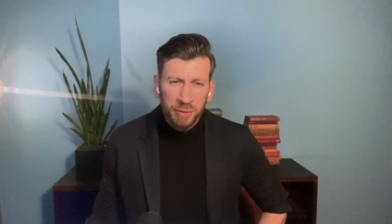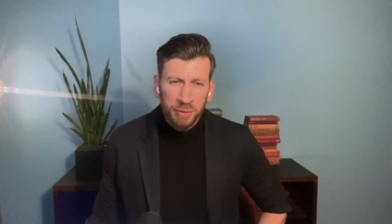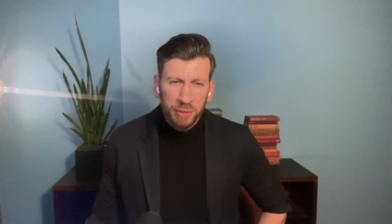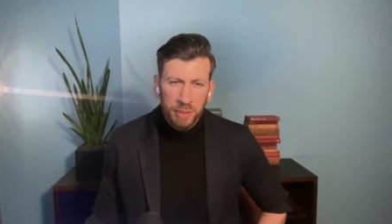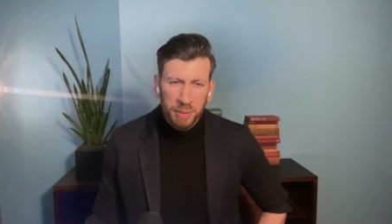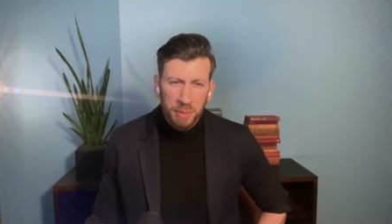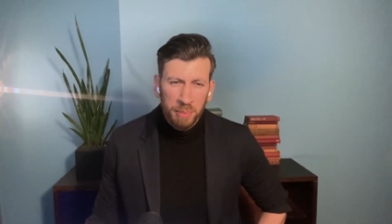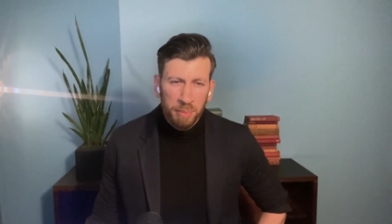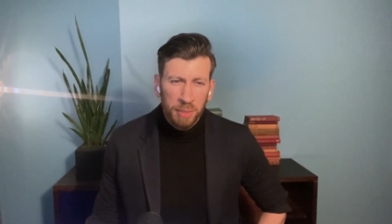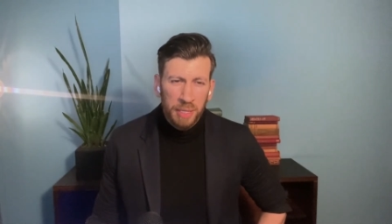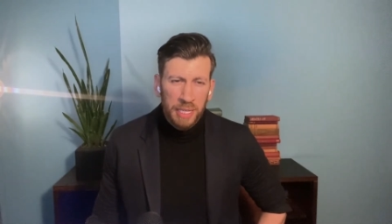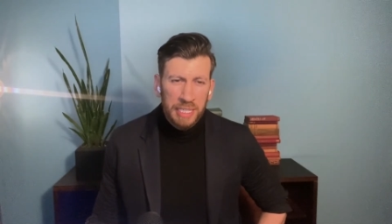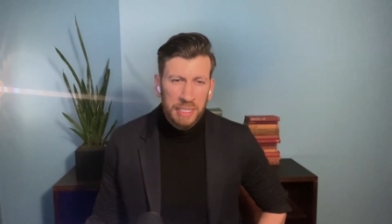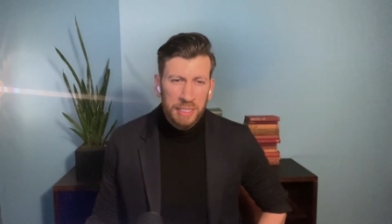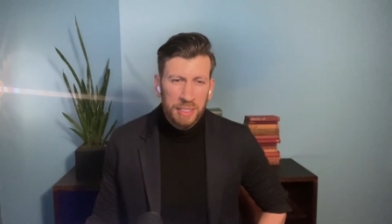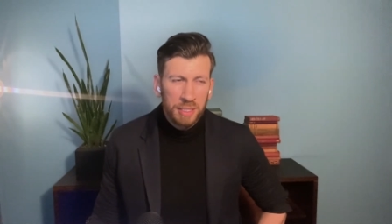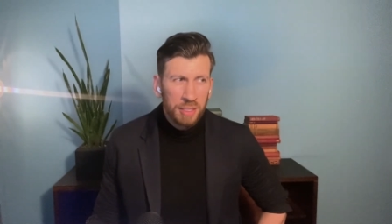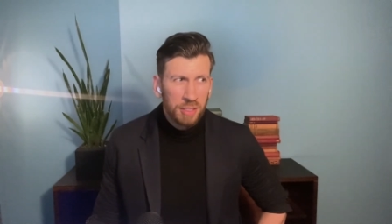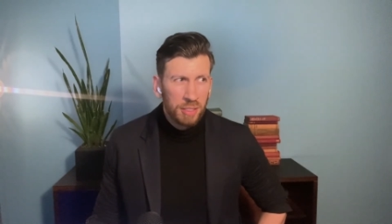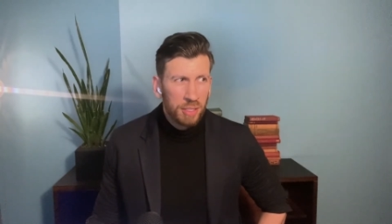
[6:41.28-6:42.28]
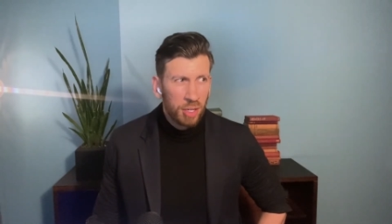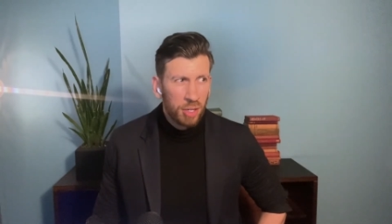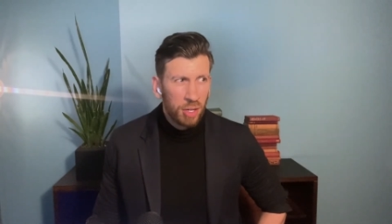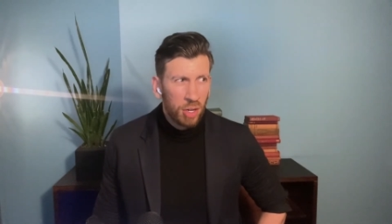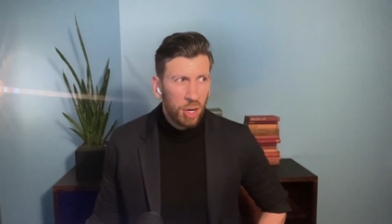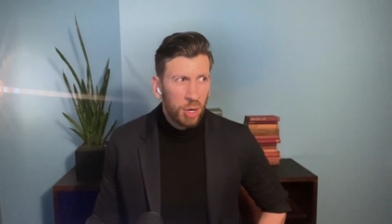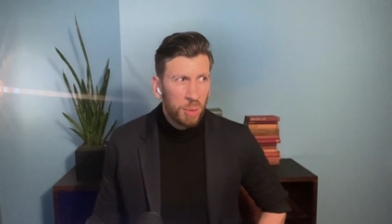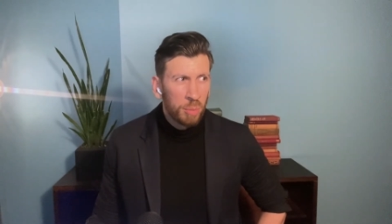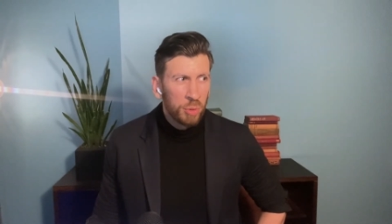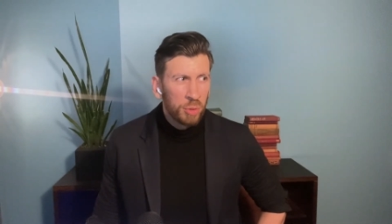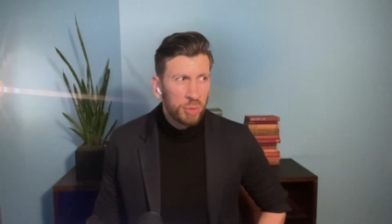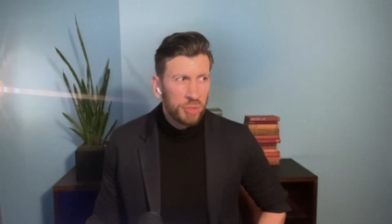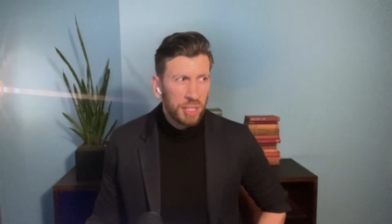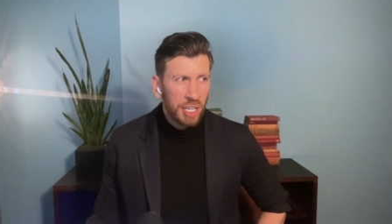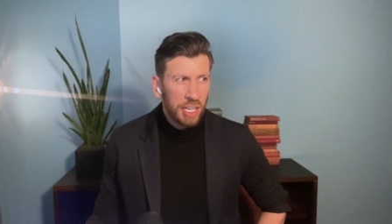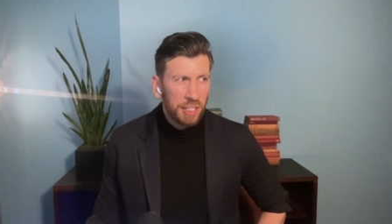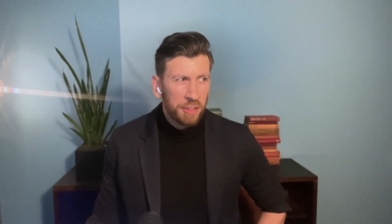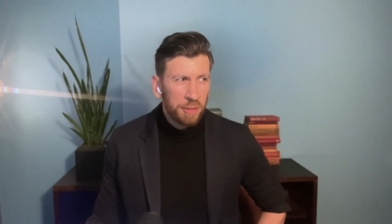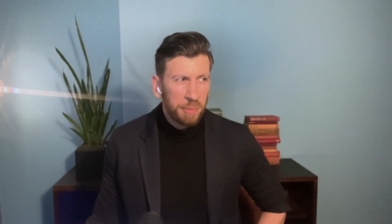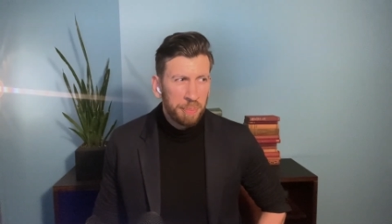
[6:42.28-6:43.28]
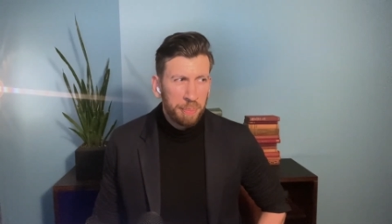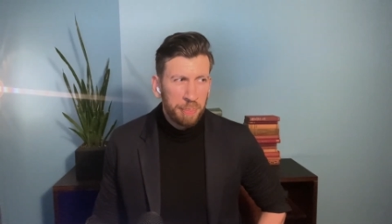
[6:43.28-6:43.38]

of him played almost as